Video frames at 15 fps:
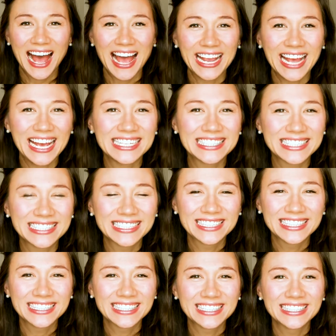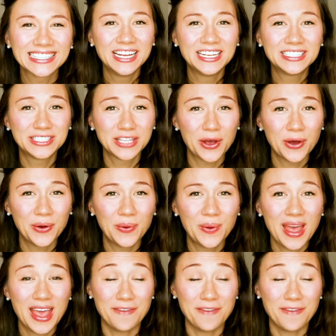Hi guys. So